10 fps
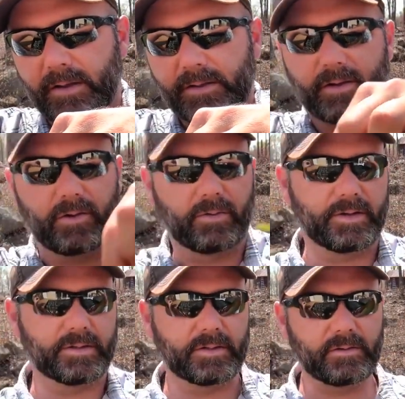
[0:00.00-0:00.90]
So
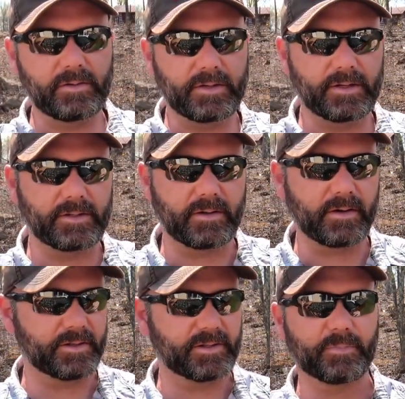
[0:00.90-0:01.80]
as soon as they
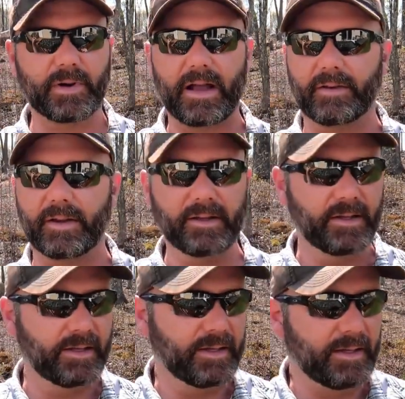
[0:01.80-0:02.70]
started sprouting,
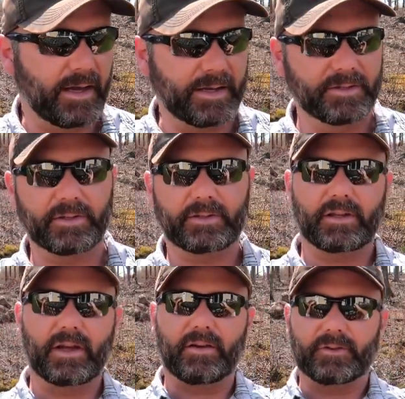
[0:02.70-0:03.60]
I took the
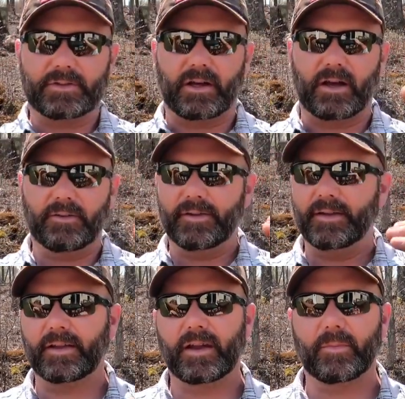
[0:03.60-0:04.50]
covers off
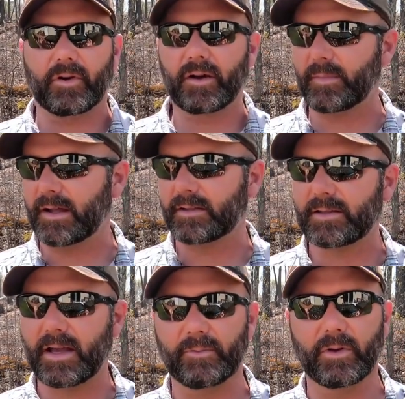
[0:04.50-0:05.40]
and I brought them
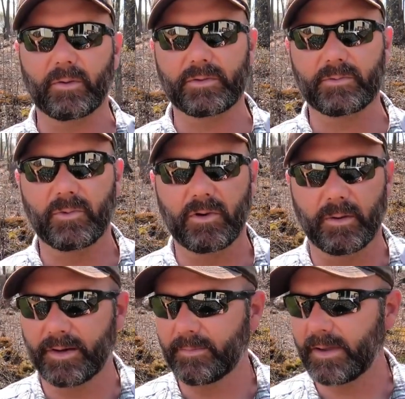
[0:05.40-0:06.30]
outside where it was
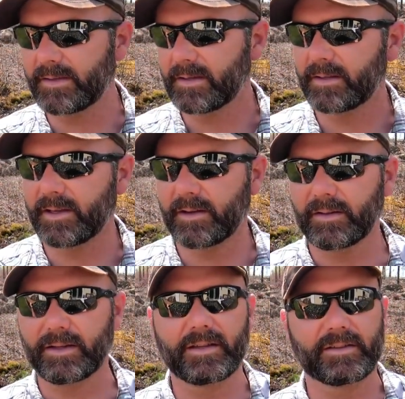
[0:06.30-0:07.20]
warm. And it
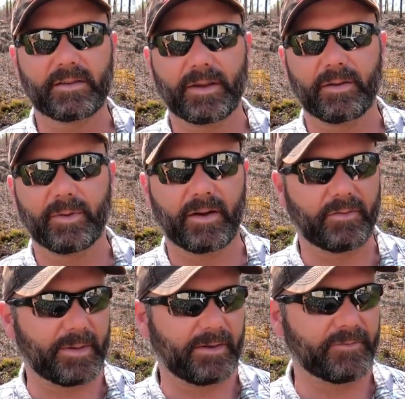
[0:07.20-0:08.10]
only needs to be above
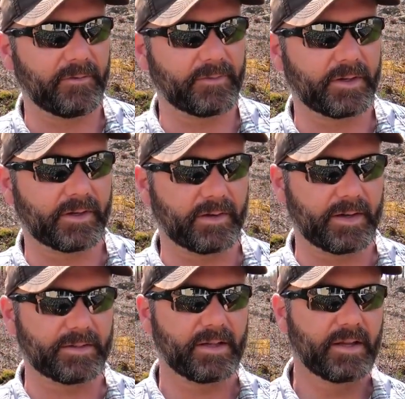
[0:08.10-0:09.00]
about 50
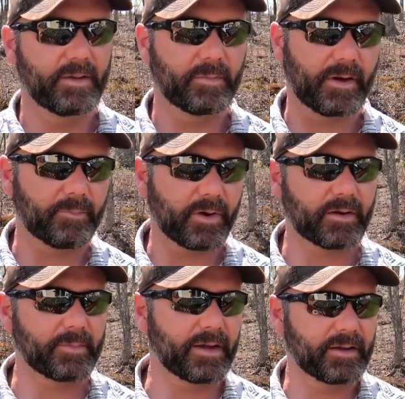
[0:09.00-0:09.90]
degrees, but I
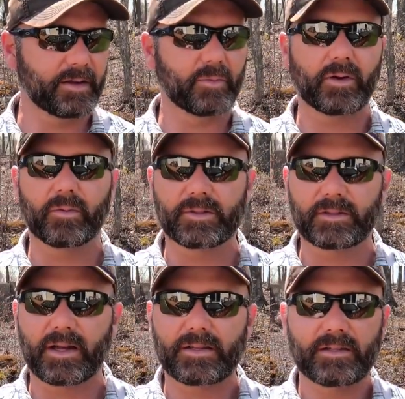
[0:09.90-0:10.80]
brought them out here where it was
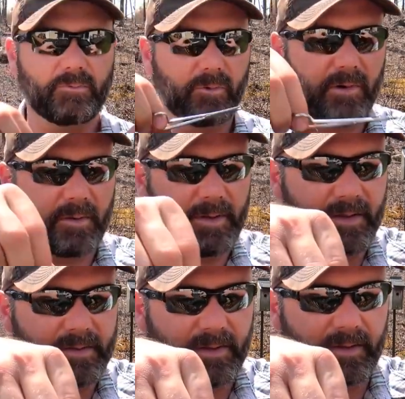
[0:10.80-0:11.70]
nice and warm
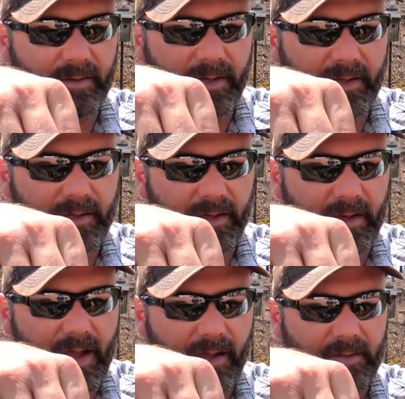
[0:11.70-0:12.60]
so that they could get
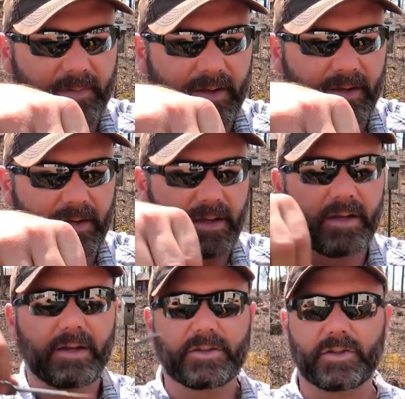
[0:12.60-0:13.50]
acclimated
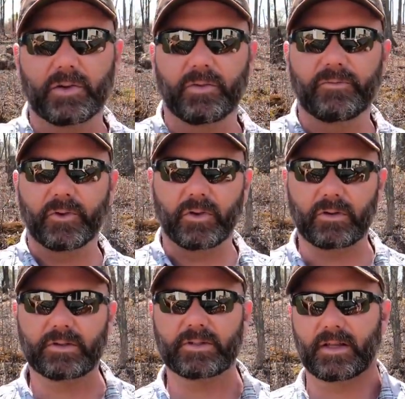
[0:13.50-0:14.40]
to
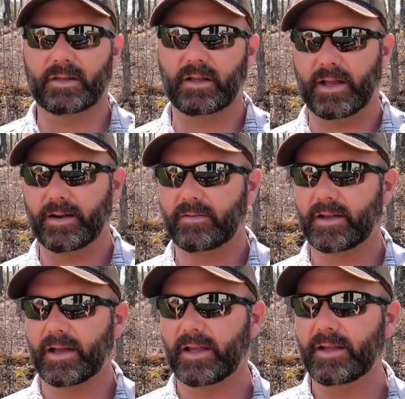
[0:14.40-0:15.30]
full sunlight,
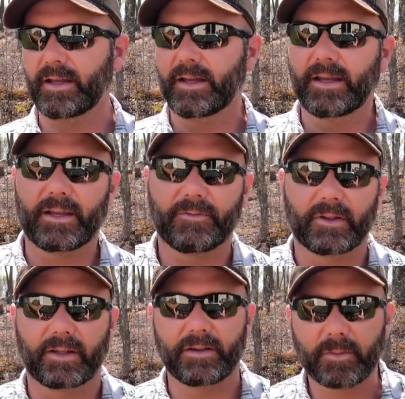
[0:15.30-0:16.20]
okay? If
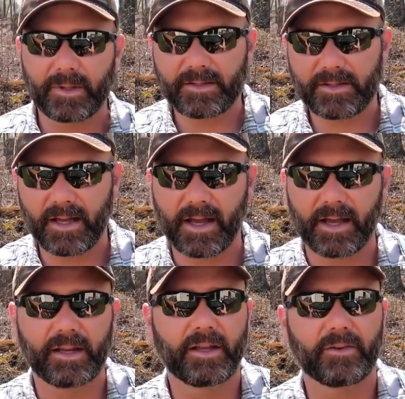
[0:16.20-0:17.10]
you leave them
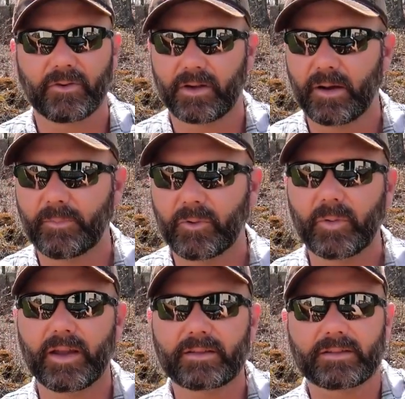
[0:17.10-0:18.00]
inside for a couple
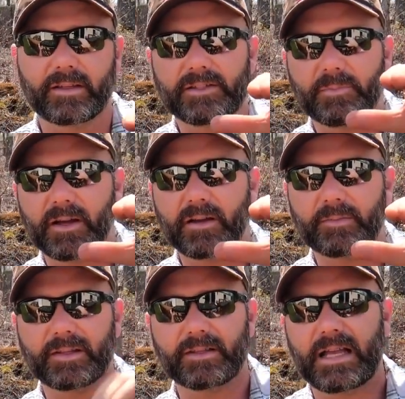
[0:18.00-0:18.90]
weeks and they sprout
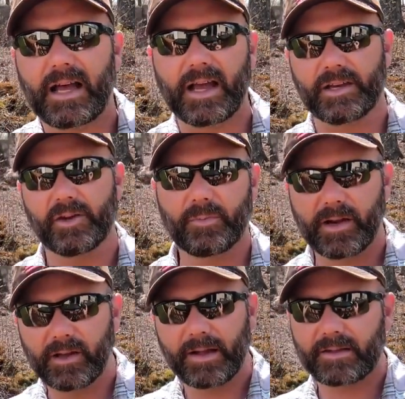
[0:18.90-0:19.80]
up to this high and you
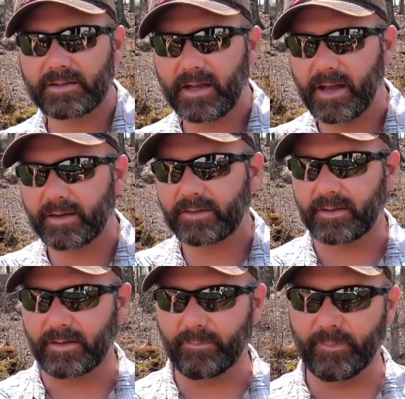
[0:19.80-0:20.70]
bring them outside, it's
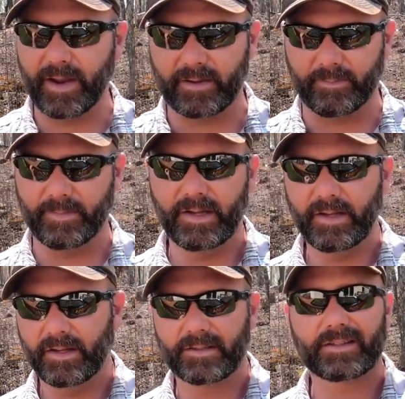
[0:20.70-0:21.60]
gonna bake them.
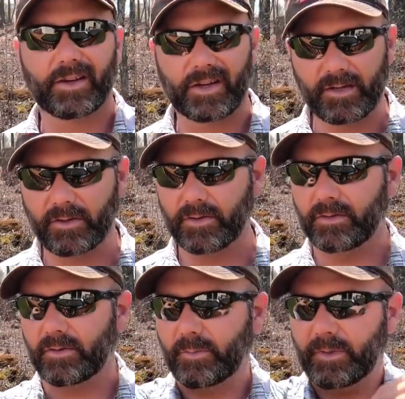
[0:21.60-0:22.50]
It's gonna kill
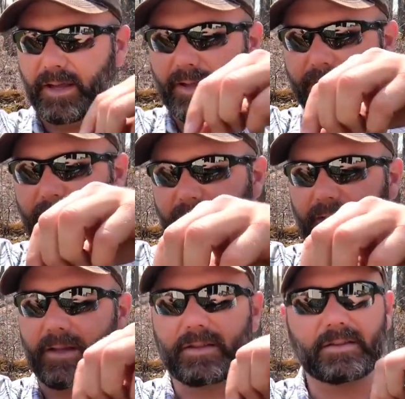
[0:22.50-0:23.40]
your little plants.
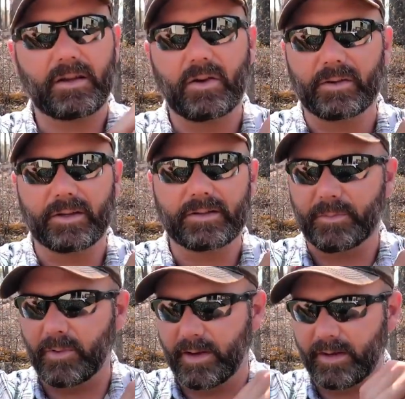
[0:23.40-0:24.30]
And that's so
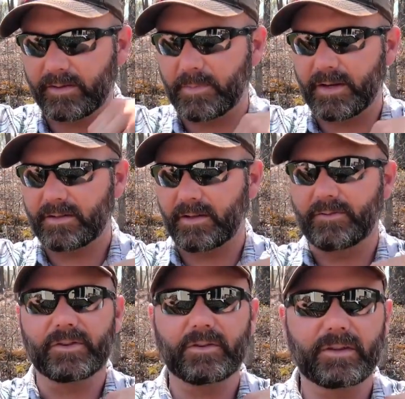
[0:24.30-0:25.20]
disappointing, especially
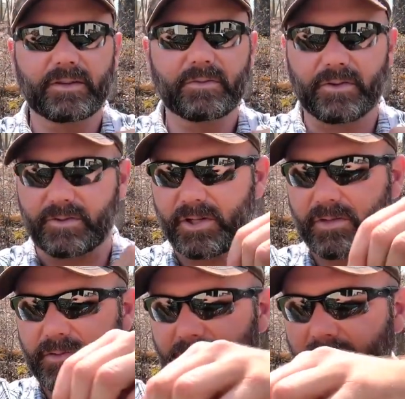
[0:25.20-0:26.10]
if you're doing this with your
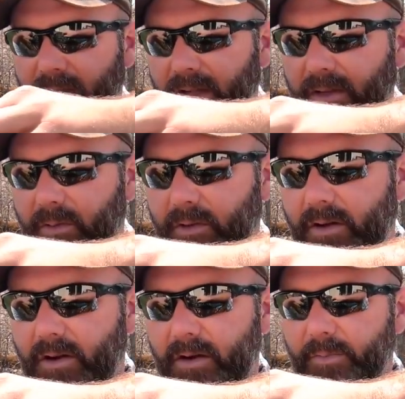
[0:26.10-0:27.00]
children. What a
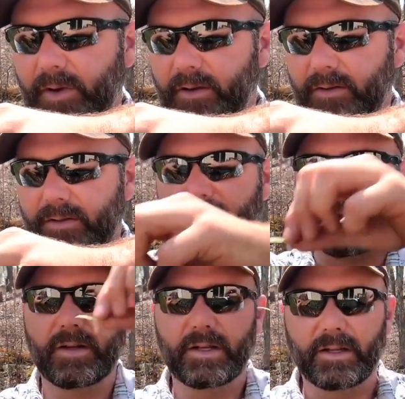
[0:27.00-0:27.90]
heartbreaker.
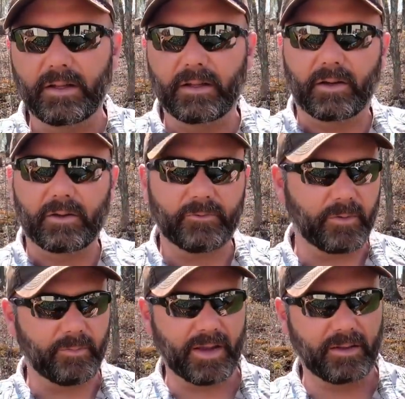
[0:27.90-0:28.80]
So learn
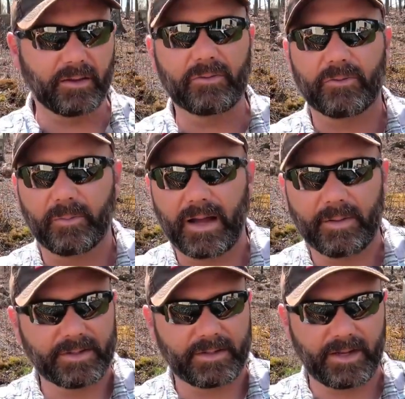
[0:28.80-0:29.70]
from me, learn from my
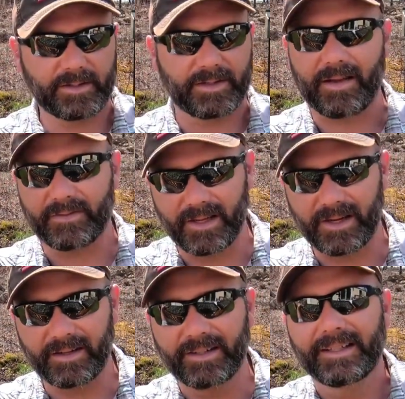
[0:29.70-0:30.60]
mistakes. I've
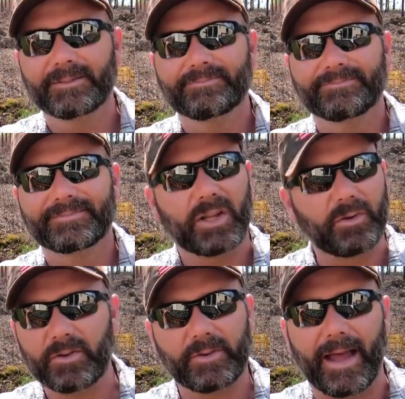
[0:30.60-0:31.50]
done it.
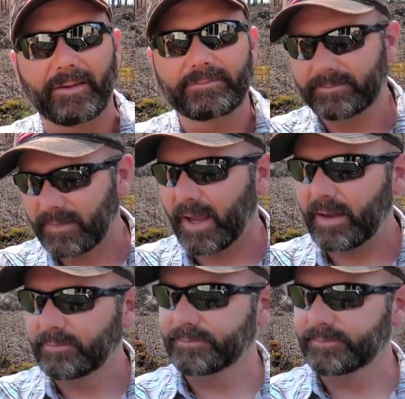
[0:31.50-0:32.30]
Don't do that, okay?